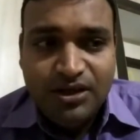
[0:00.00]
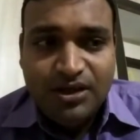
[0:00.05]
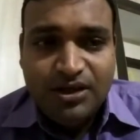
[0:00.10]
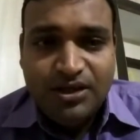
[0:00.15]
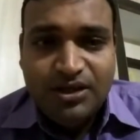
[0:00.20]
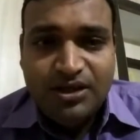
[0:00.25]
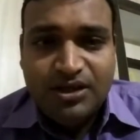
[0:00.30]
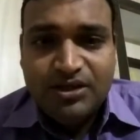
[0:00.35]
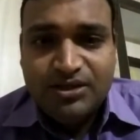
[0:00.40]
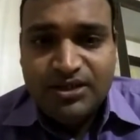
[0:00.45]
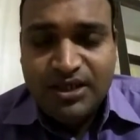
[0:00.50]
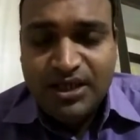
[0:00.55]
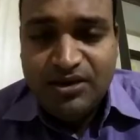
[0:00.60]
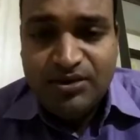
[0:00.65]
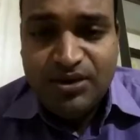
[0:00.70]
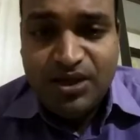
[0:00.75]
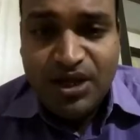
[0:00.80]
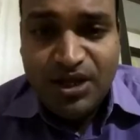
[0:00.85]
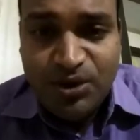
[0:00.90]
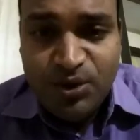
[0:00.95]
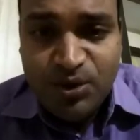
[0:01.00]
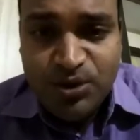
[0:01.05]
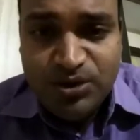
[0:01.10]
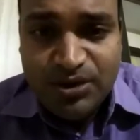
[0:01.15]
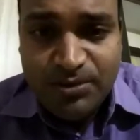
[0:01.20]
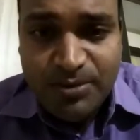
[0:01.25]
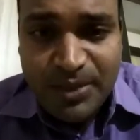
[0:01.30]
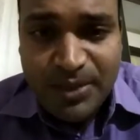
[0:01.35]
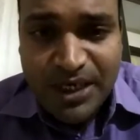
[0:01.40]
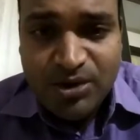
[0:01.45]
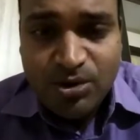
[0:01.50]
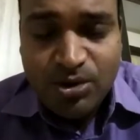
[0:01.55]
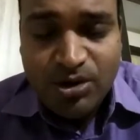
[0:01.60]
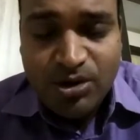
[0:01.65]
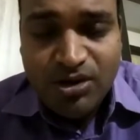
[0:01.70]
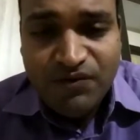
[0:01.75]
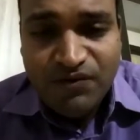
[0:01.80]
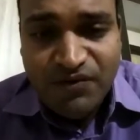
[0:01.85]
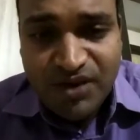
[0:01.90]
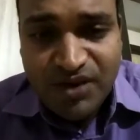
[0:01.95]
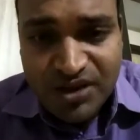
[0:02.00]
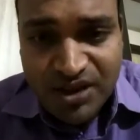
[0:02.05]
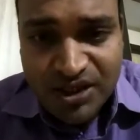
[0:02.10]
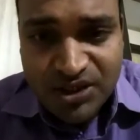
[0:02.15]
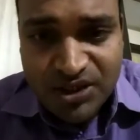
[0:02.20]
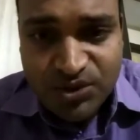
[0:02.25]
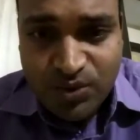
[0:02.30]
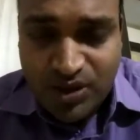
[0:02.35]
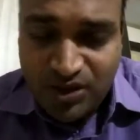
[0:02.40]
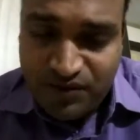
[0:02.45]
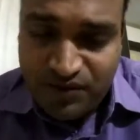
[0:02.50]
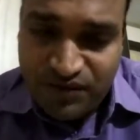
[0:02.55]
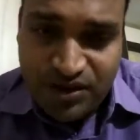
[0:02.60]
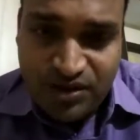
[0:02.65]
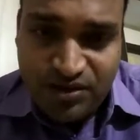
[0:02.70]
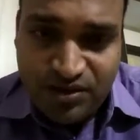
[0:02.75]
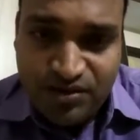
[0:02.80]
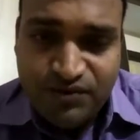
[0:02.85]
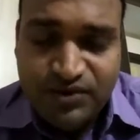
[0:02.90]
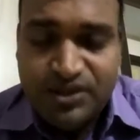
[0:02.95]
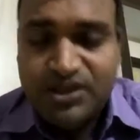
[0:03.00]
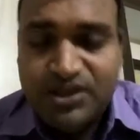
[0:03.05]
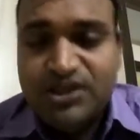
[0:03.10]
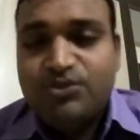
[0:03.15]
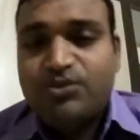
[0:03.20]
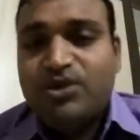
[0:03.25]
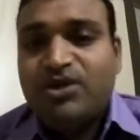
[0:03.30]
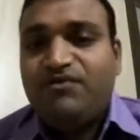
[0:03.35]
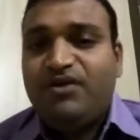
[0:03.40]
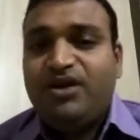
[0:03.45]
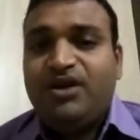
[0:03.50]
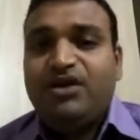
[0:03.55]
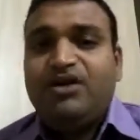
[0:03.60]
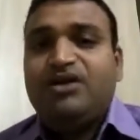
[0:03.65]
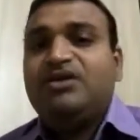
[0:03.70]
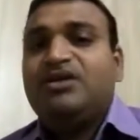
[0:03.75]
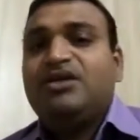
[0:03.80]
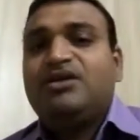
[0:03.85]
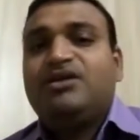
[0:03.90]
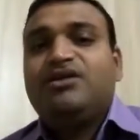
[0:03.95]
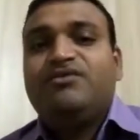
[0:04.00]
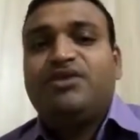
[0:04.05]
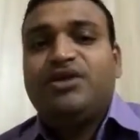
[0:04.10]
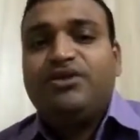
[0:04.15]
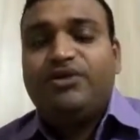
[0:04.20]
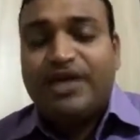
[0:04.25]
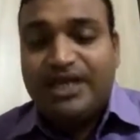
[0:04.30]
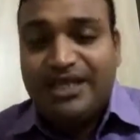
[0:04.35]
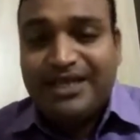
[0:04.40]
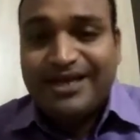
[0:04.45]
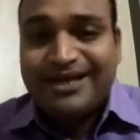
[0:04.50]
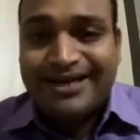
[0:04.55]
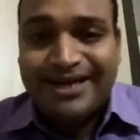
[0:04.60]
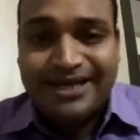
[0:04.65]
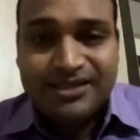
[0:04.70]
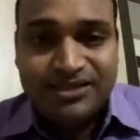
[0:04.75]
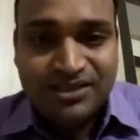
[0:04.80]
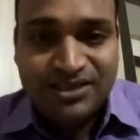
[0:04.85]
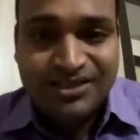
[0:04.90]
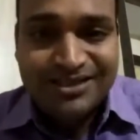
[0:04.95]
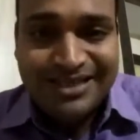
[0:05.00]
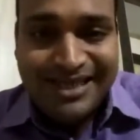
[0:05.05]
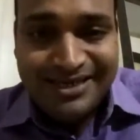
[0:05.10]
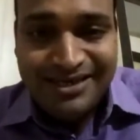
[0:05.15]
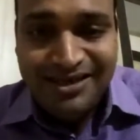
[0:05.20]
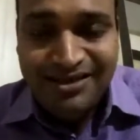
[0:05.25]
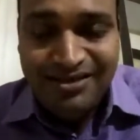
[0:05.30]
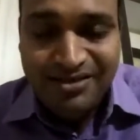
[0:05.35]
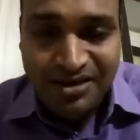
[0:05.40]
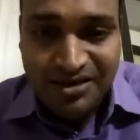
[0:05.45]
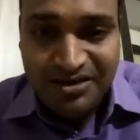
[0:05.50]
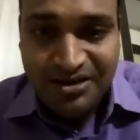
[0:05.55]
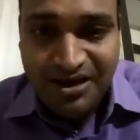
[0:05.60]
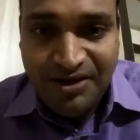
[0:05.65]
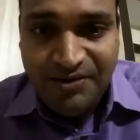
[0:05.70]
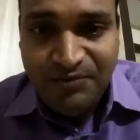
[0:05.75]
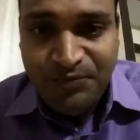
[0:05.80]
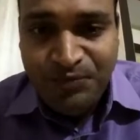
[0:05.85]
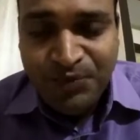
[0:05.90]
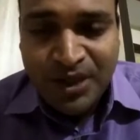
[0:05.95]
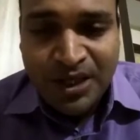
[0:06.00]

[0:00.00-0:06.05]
They use a plant called Vitis vinifera. Vitis vinifera, and when you get a crisis in 1930,